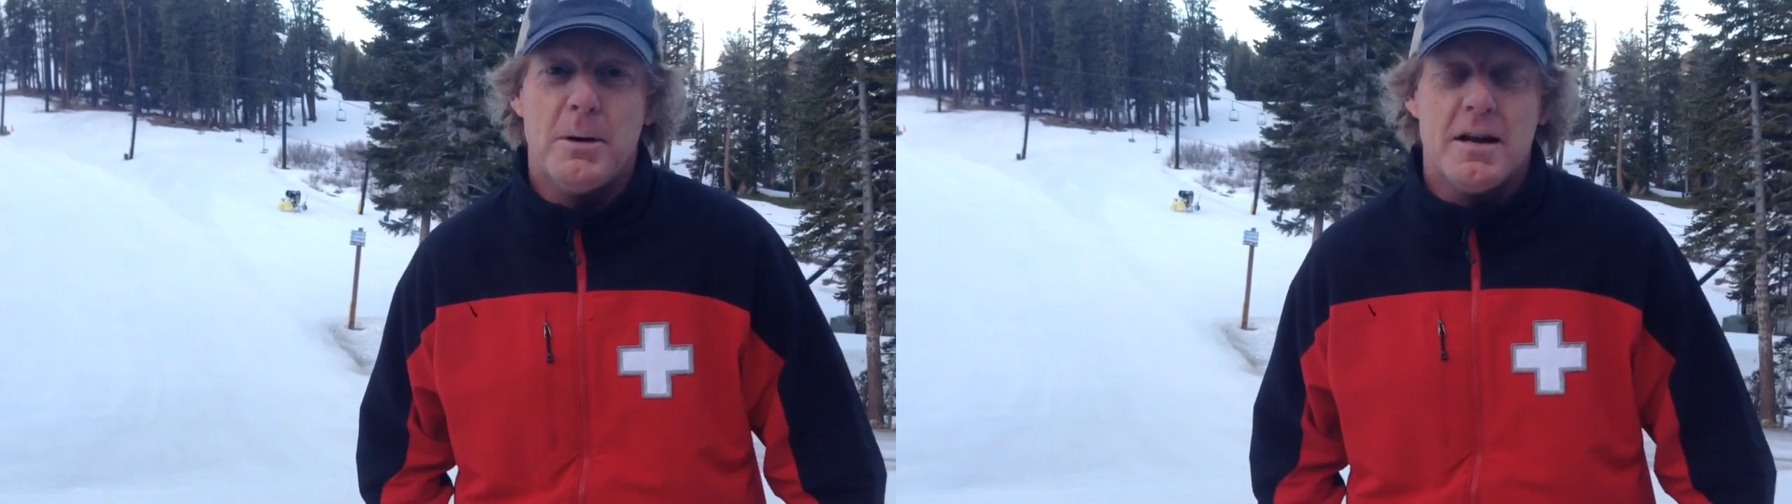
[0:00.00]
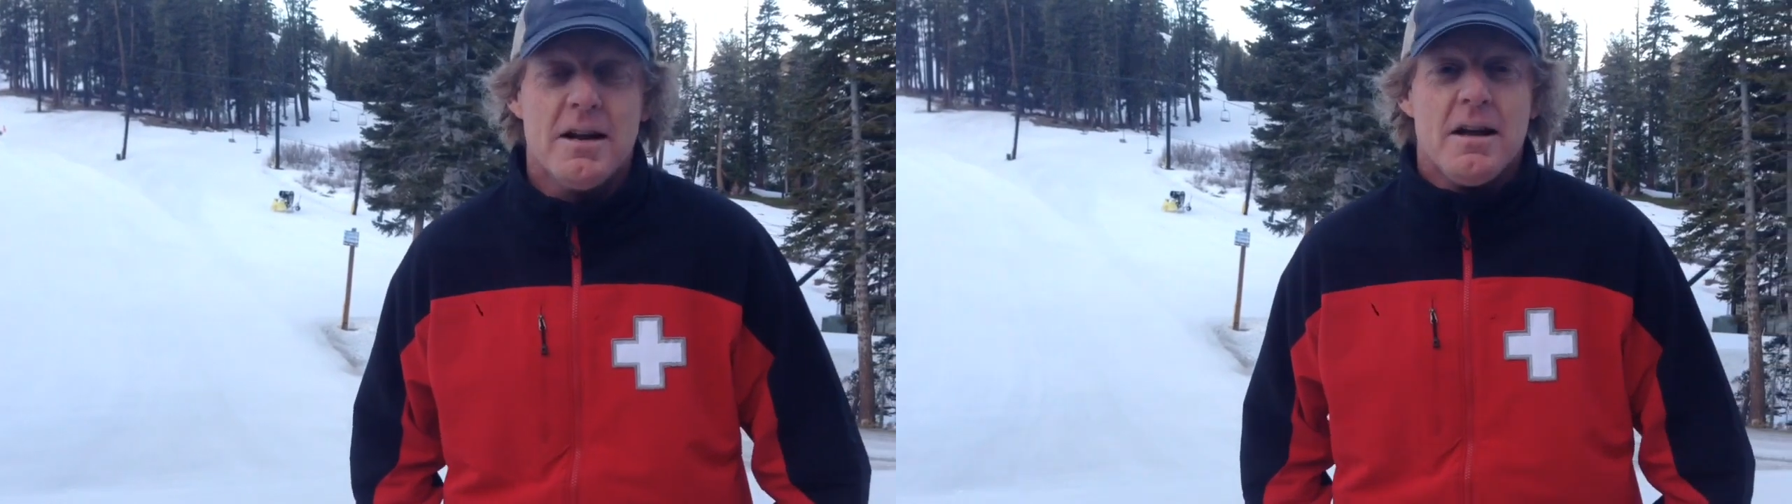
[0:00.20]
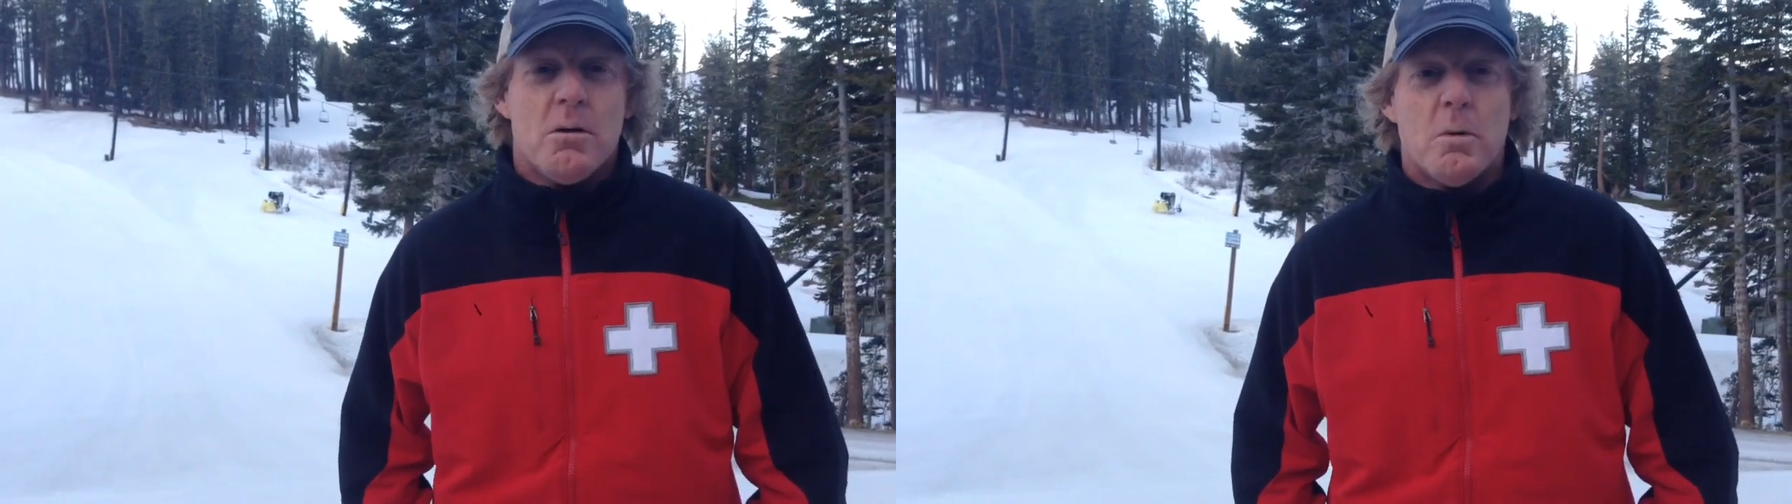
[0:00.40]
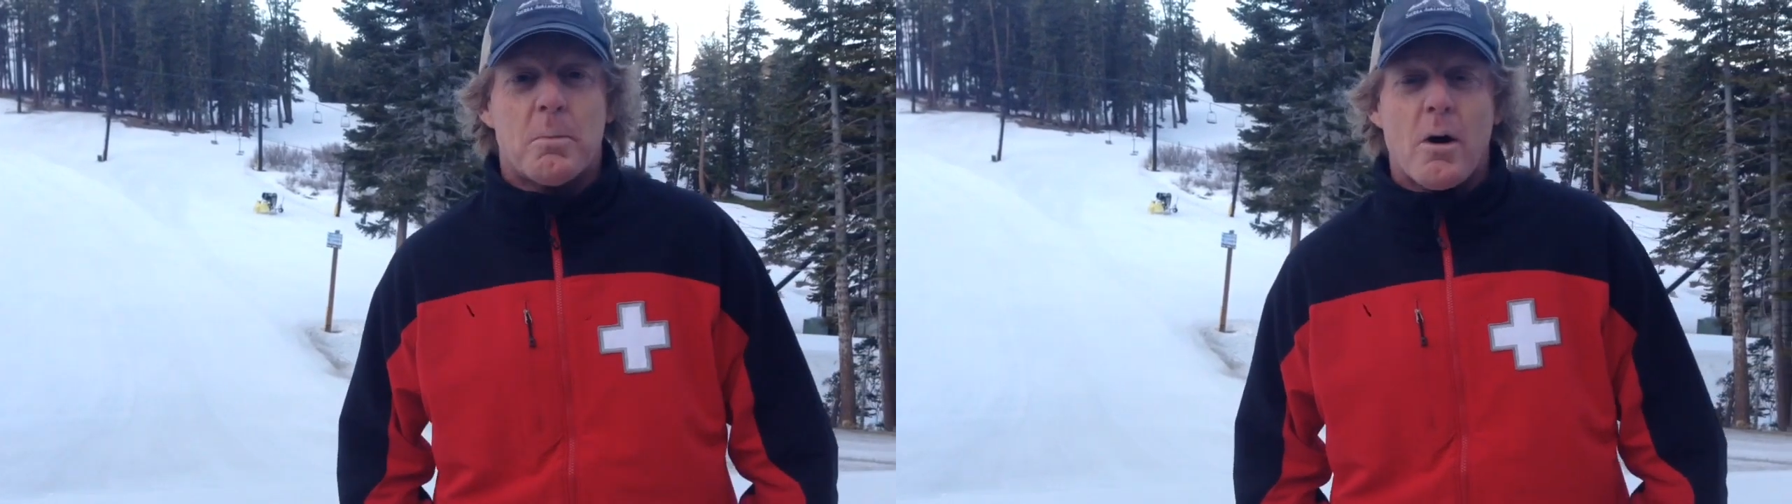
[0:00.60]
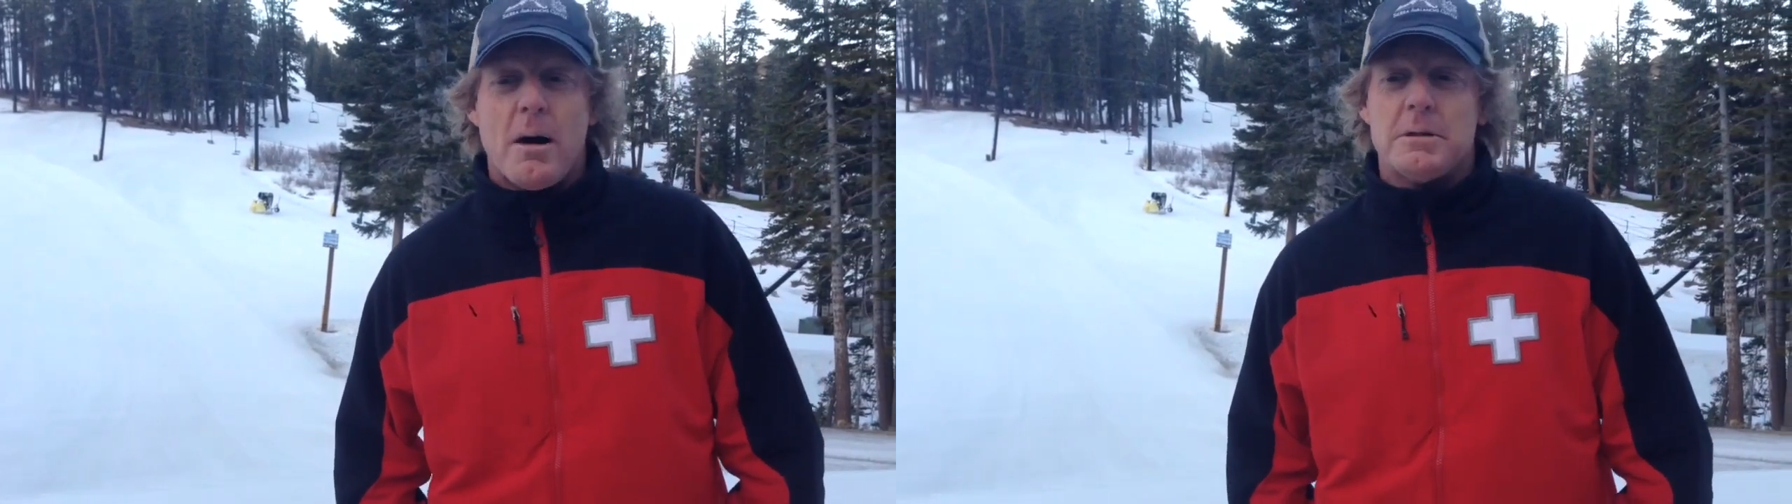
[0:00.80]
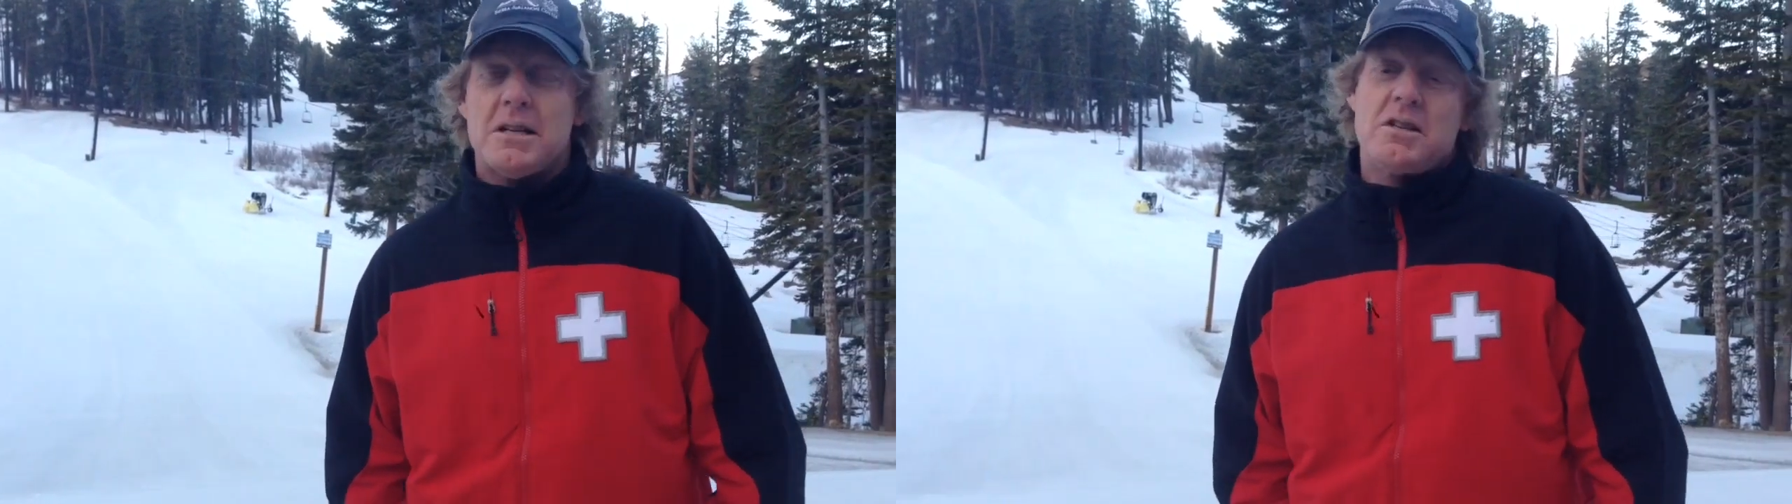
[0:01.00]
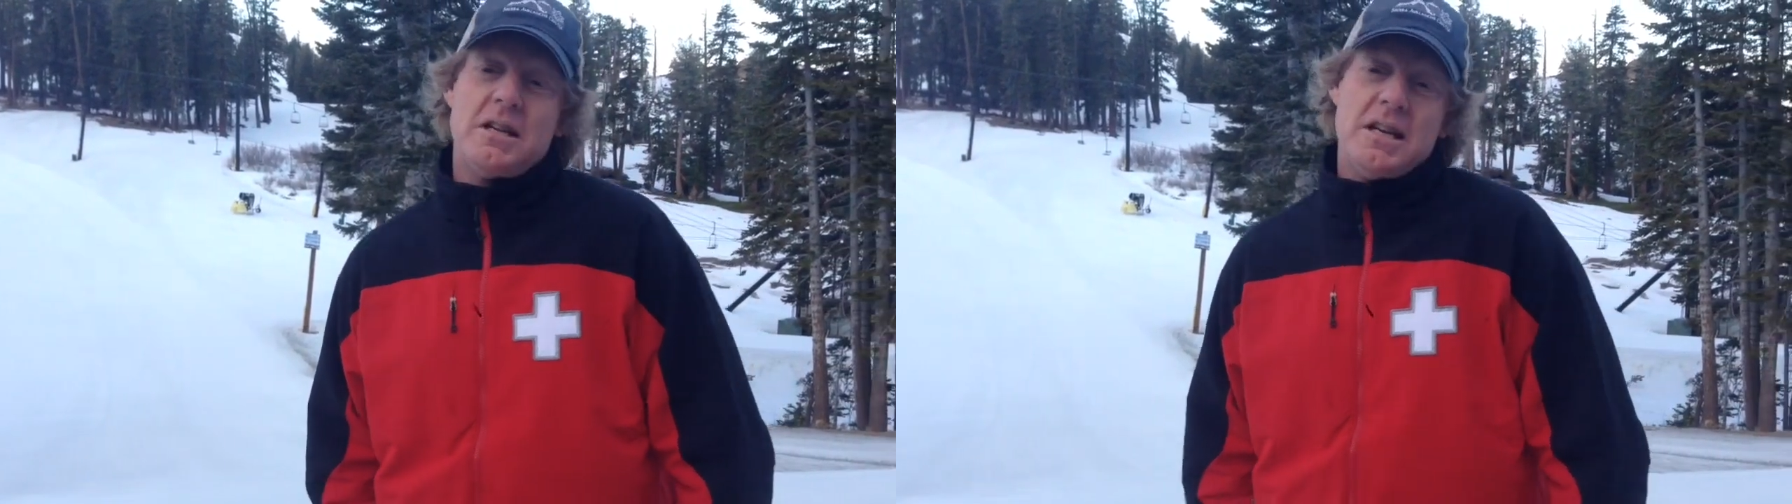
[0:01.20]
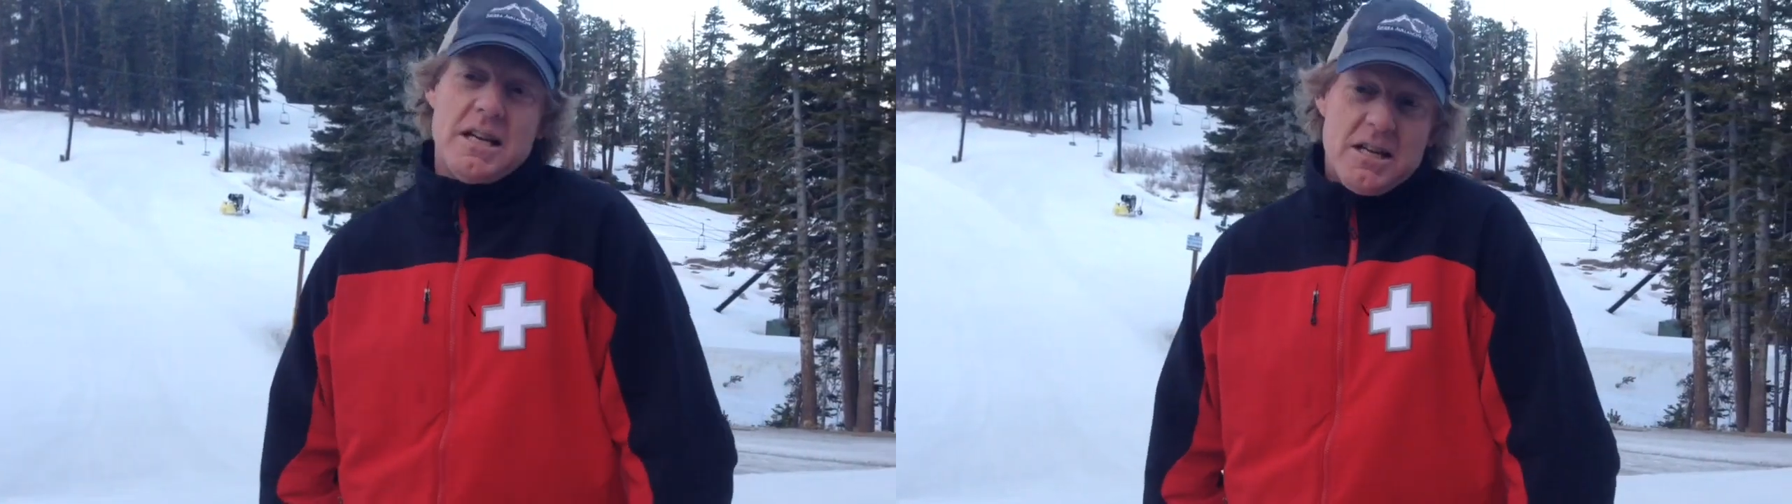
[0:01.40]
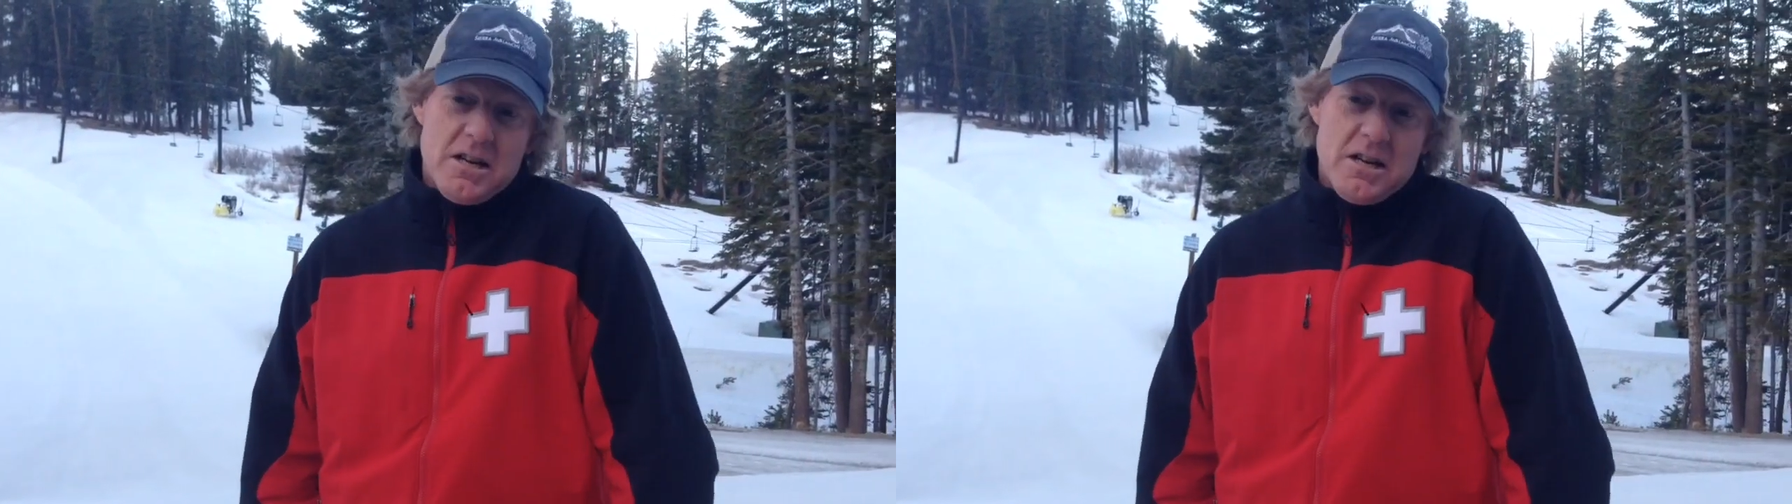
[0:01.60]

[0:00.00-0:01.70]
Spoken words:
But we'll probably see,